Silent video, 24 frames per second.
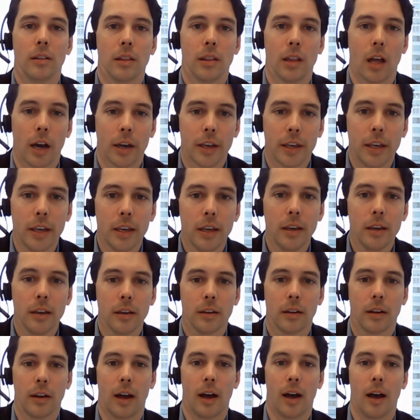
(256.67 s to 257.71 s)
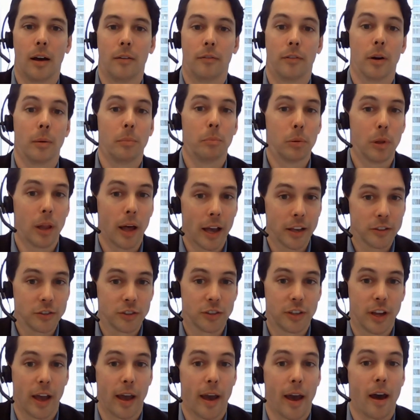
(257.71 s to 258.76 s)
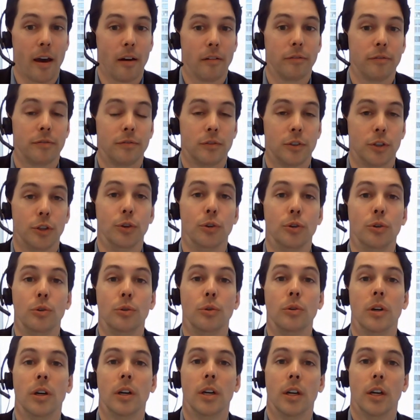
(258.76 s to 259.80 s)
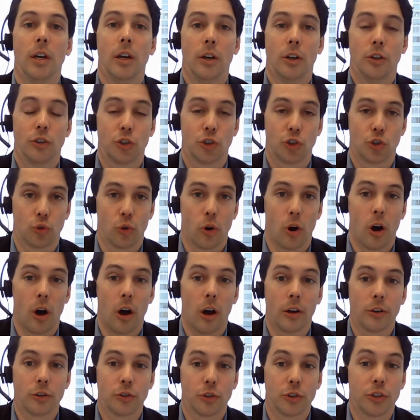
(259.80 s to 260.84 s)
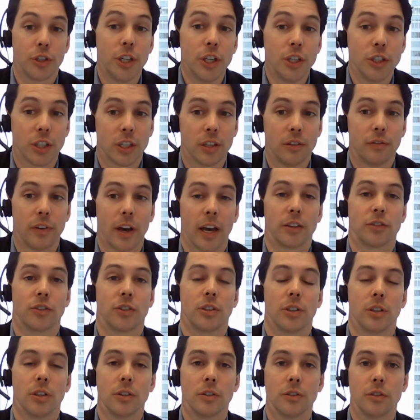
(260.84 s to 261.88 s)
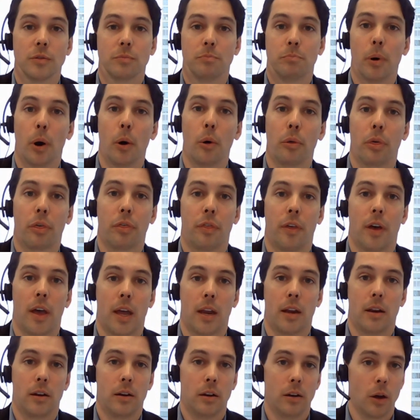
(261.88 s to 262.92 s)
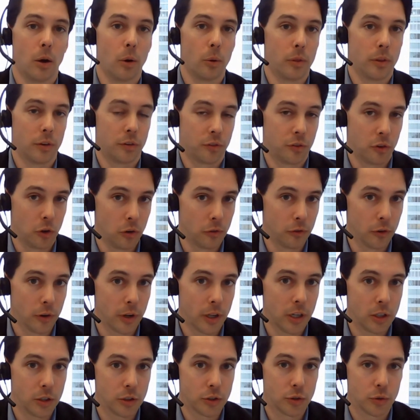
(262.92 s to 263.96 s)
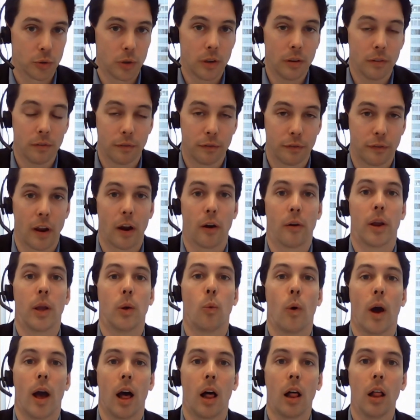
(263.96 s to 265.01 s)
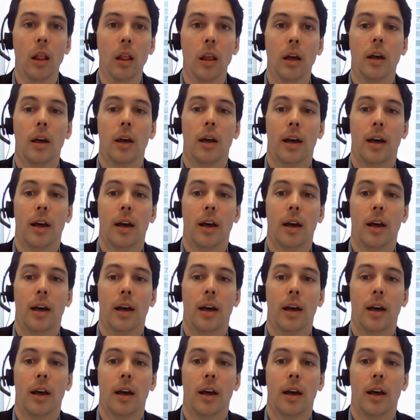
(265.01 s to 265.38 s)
lucky, very blessed to have two strong strategic investors, both that know the silver industry very well,